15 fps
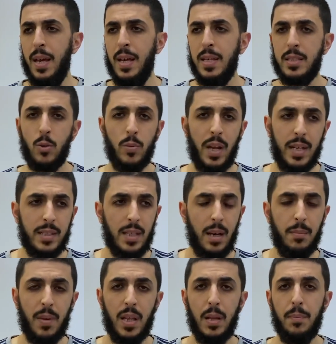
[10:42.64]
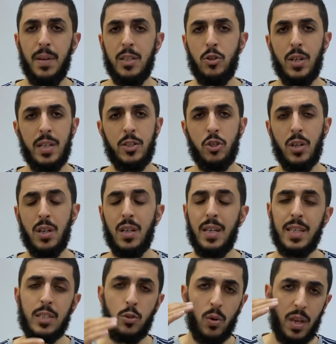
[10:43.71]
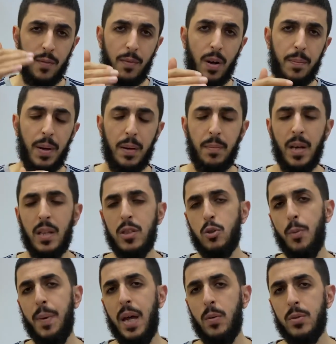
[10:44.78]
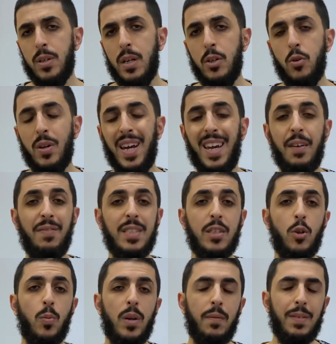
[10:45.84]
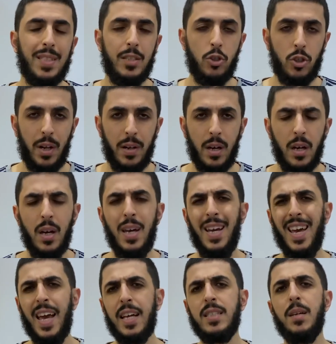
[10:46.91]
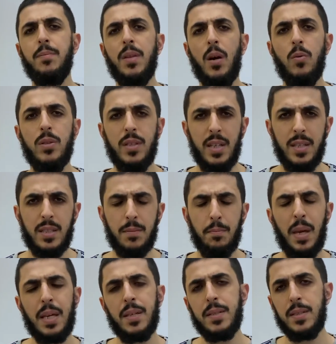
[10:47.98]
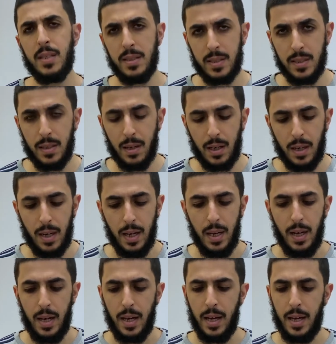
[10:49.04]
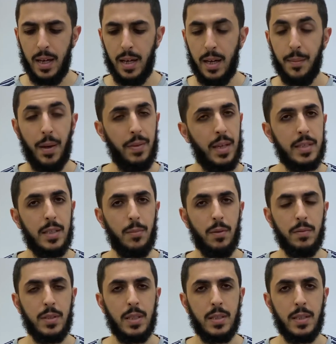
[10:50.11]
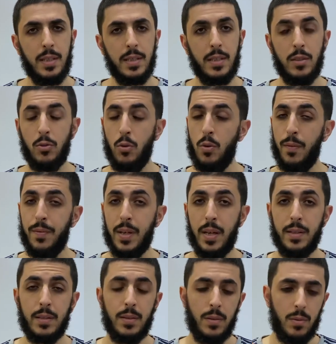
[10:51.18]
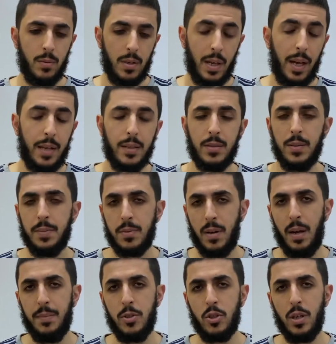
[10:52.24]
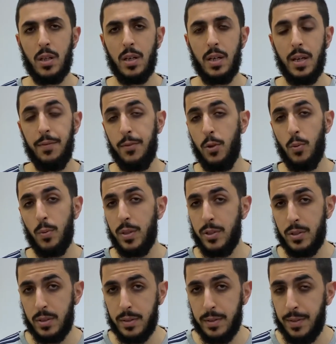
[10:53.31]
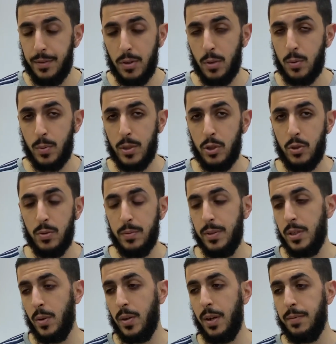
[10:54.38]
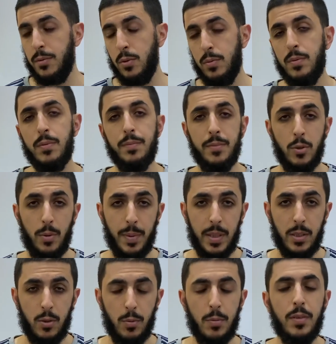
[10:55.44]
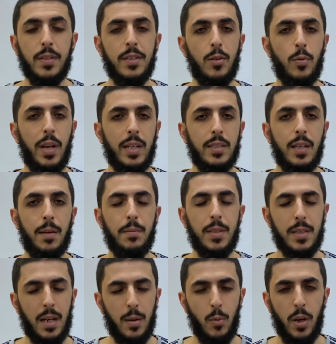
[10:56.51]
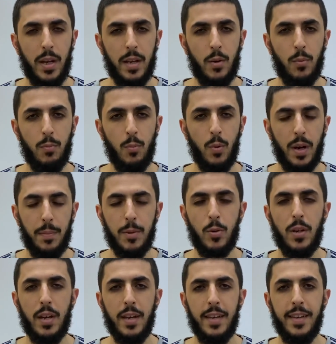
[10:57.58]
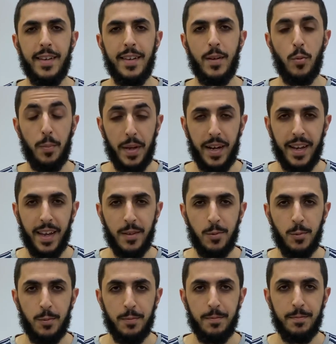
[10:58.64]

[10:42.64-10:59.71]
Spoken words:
Till next time, may Allah bless you guys, inshallah. Let's not give up, and may Allah subhanahu wa ta'ala unite every single one of us in Jannah, accept our deeds, make us sincere. And that's it, brothers and sisters. Do not forget to like and subscribe, inshallah, if you want. If you don't want to, you don't have to. You better do. Till next time. Assalamu alaikum wa rahmatullahi wa barakatuh.